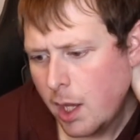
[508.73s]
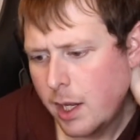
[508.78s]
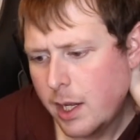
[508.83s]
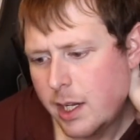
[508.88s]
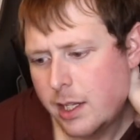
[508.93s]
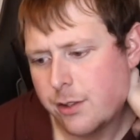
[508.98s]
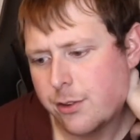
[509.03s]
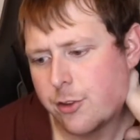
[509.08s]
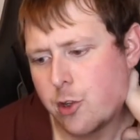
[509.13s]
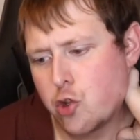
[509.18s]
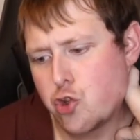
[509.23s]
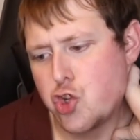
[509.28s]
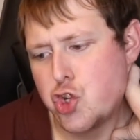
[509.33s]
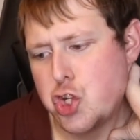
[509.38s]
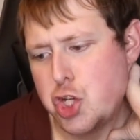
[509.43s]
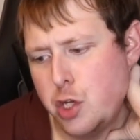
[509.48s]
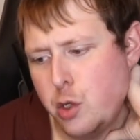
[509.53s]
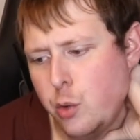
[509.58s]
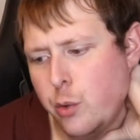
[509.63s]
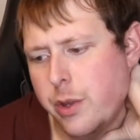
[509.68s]
It's the
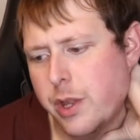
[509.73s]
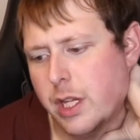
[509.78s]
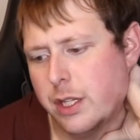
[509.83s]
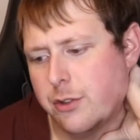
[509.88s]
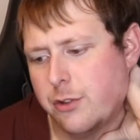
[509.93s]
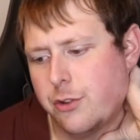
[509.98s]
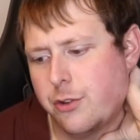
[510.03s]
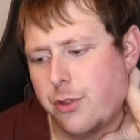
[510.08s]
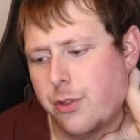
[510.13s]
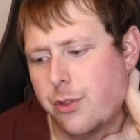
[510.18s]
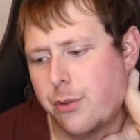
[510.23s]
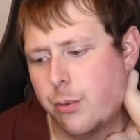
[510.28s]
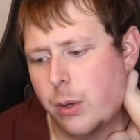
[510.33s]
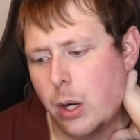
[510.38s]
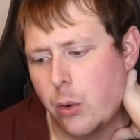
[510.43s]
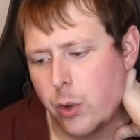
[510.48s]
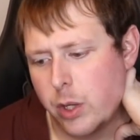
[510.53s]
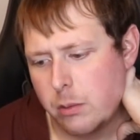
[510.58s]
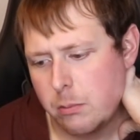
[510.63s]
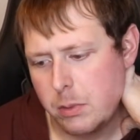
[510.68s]
chew that's
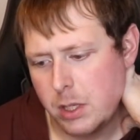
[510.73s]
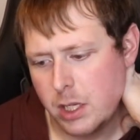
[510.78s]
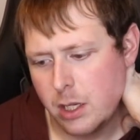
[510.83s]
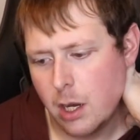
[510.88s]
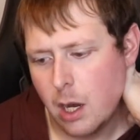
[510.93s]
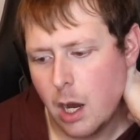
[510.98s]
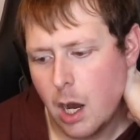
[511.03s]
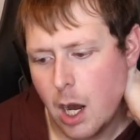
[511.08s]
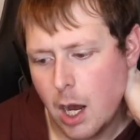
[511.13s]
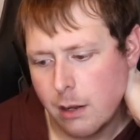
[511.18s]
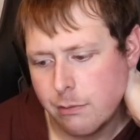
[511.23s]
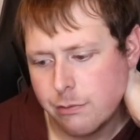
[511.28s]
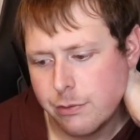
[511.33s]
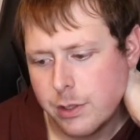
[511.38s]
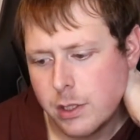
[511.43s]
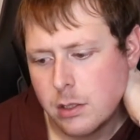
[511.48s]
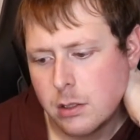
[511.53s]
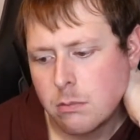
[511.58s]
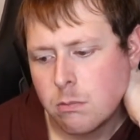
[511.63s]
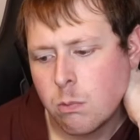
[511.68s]
throwing me off,
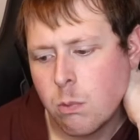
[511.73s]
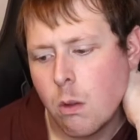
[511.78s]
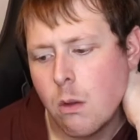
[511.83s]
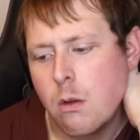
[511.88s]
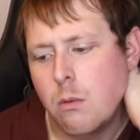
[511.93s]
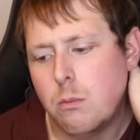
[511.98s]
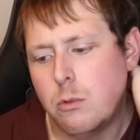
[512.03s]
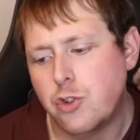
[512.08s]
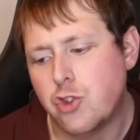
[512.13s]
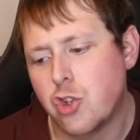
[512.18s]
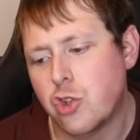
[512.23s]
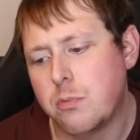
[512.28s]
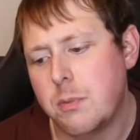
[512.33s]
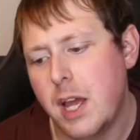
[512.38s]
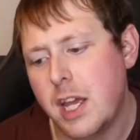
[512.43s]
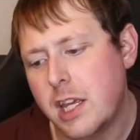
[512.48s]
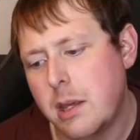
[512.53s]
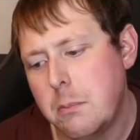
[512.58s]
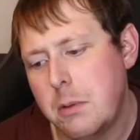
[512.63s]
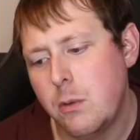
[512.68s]
which is
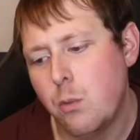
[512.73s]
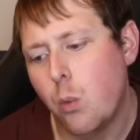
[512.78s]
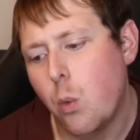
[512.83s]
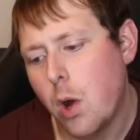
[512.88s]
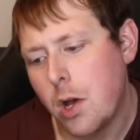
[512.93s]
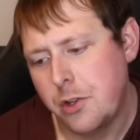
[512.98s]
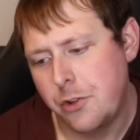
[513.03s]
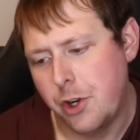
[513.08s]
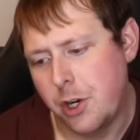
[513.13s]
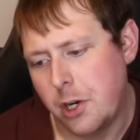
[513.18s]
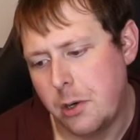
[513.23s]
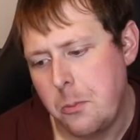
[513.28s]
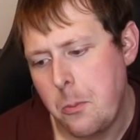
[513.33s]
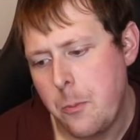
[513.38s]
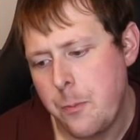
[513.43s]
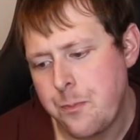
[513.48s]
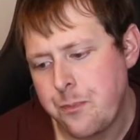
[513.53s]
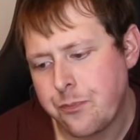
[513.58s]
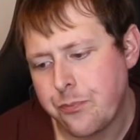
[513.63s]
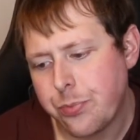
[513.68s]
making me wonder
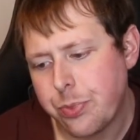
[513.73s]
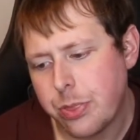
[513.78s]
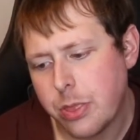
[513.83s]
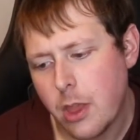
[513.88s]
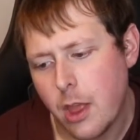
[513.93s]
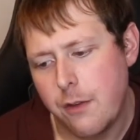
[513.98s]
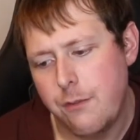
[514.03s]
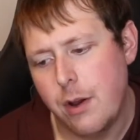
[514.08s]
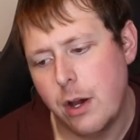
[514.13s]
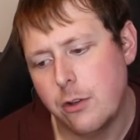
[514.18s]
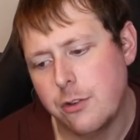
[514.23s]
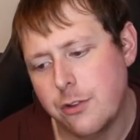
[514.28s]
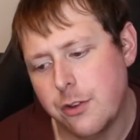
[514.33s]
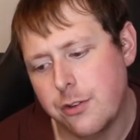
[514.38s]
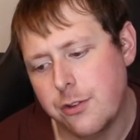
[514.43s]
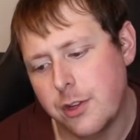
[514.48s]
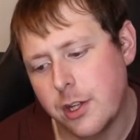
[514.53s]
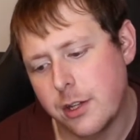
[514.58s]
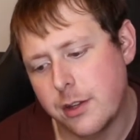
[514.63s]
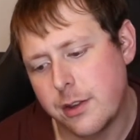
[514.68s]
if I was to
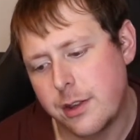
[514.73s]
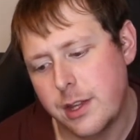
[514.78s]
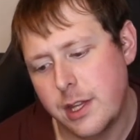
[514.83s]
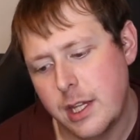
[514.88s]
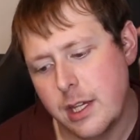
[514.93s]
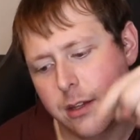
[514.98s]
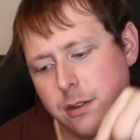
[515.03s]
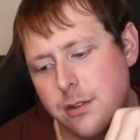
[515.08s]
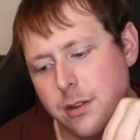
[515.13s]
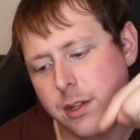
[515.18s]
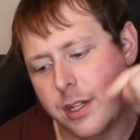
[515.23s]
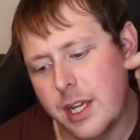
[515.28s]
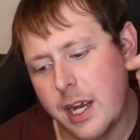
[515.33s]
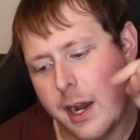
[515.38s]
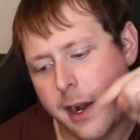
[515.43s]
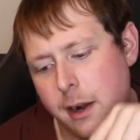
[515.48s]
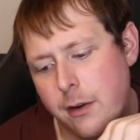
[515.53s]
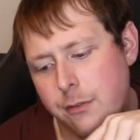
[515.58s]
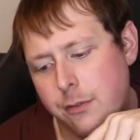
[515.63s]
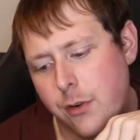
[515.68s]
stick these in the
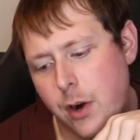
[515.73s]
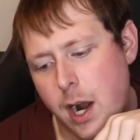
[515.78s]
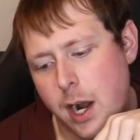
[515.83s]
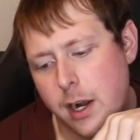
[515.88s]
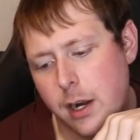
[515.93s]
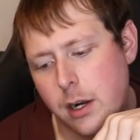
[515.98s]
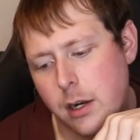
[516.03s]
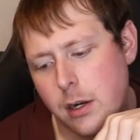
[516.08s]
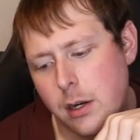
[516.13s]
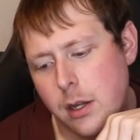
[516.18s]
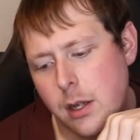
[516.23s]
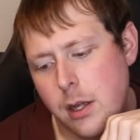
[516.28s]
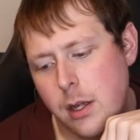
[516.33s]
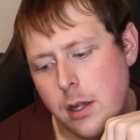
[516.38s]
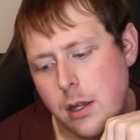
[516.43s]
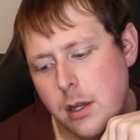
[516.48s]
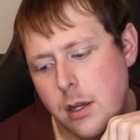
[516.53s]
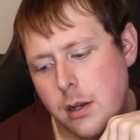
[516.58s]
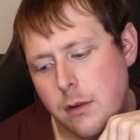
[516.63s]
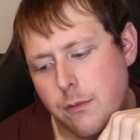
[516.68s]
air fryer
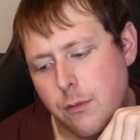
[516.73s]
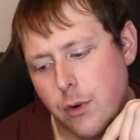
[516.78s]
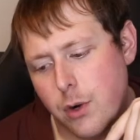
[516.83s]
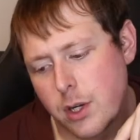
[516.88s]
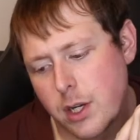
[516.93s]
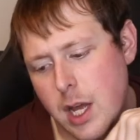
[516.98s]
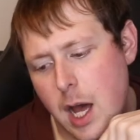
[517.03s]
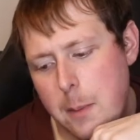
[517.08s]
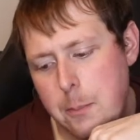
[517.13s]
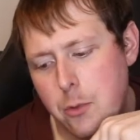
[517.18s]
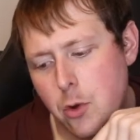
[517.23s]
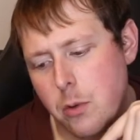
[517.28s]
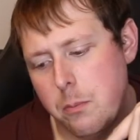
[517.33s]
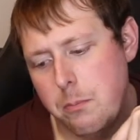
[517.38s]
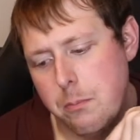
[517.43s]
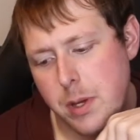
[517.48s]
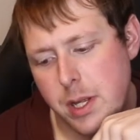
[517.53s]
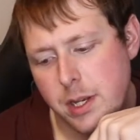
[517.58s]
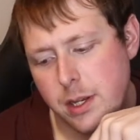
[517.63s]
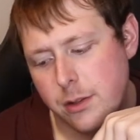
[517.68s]
for a couple of
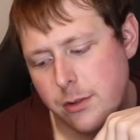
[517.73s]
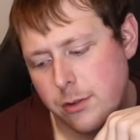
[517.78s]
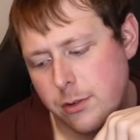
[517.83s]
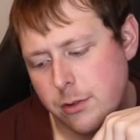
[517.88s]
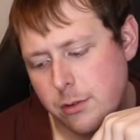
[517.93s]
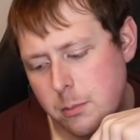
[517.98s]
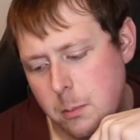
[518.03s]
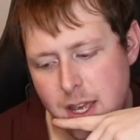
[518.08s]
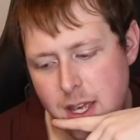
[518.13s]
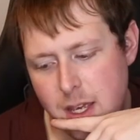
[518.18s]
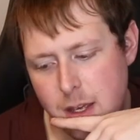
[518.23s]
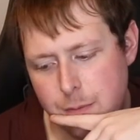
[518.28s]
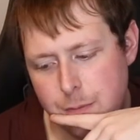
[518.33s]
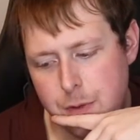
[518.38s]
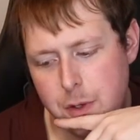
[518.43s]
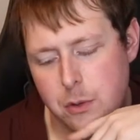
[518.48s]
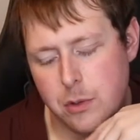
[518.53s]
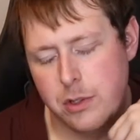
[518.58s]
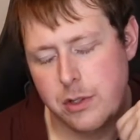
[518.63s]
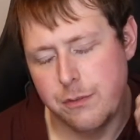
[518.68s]
minutes, if
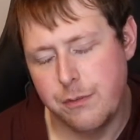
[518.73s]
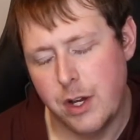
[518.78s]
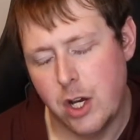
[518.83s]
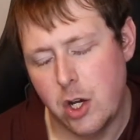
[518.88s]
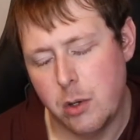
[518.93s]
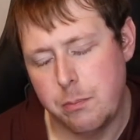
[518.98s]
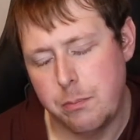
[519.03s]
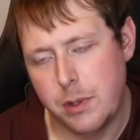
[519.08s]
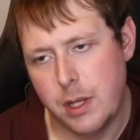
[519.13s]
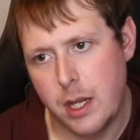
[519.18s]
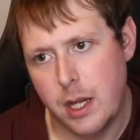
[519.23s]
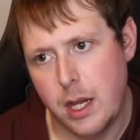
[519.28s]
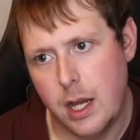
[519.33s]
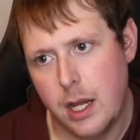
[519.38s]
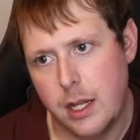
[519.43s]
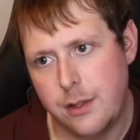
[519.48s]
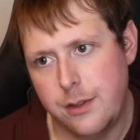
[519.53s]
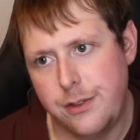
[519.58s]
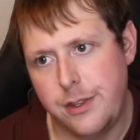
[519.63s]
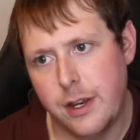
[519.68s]
it would develop
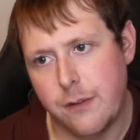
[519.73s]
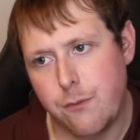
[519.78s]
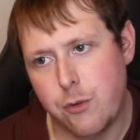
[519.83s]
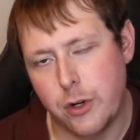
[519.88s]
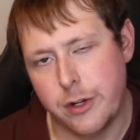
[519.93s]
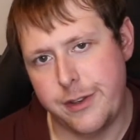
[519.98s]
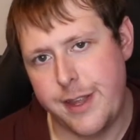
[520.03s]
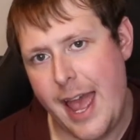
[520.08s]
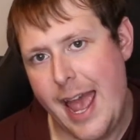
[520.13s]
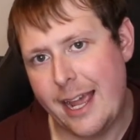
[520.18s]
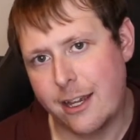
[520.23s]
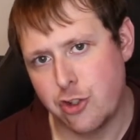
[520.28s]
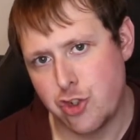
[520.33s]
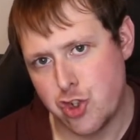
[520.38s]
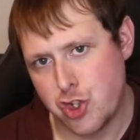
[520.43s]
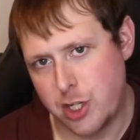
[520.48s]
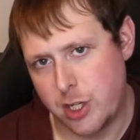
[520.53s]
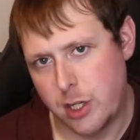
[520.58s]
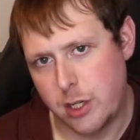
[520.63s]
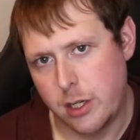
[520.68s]
a different
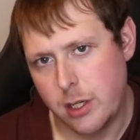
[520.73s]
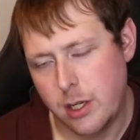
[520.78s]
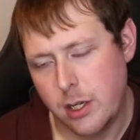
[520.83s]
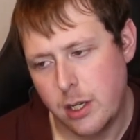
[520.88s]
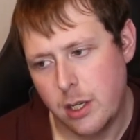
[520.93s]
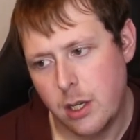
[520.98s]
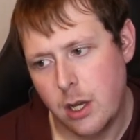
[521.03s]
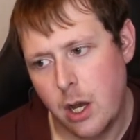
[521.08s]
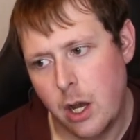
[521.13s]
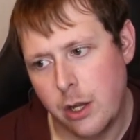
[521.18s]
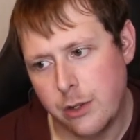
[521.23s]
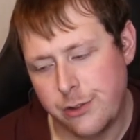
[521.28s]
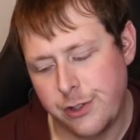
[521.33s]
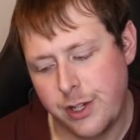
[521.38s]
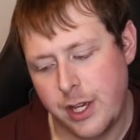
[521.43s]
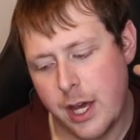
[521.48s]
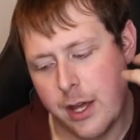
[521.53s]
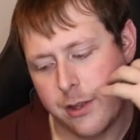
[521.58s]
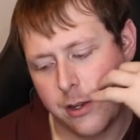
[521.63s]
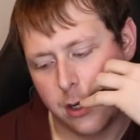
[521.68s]
texture
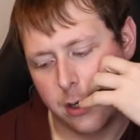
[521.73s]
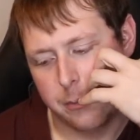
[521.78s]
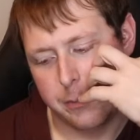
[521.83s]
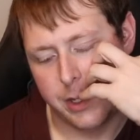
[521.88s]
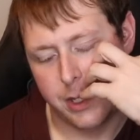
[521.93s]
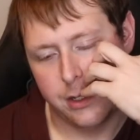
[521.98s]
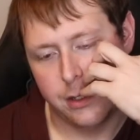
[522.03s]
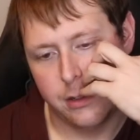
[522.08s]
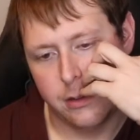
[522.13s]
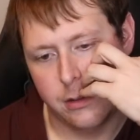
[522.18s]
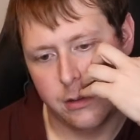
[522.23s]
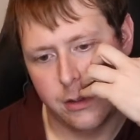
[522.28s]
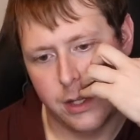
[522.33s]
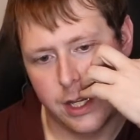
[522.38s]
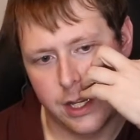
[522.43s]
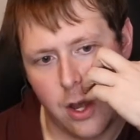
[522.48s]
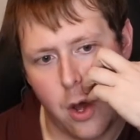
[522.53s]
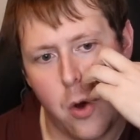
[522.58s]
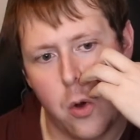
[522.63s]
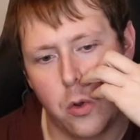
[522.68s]
altogether and be
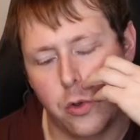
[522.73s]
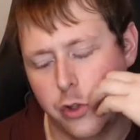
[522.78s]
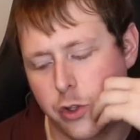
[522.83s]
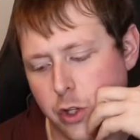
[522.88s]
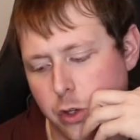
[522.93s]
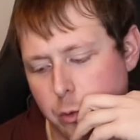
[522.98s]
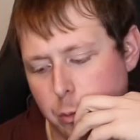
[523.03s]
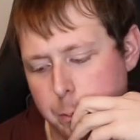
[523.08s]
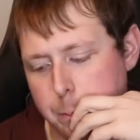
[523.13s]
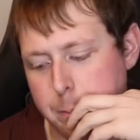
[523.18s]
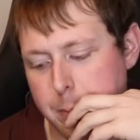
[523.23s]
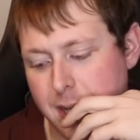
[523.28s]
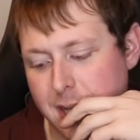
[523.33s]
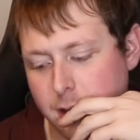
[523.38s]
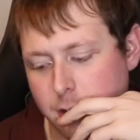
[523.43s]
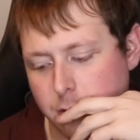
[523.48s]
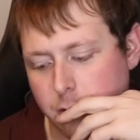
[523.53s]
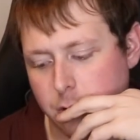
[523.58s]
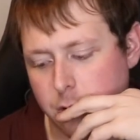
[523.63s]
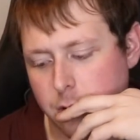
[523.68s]
like a whole new
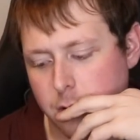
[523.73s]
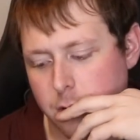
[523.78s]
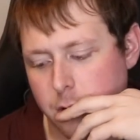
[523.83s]
beast.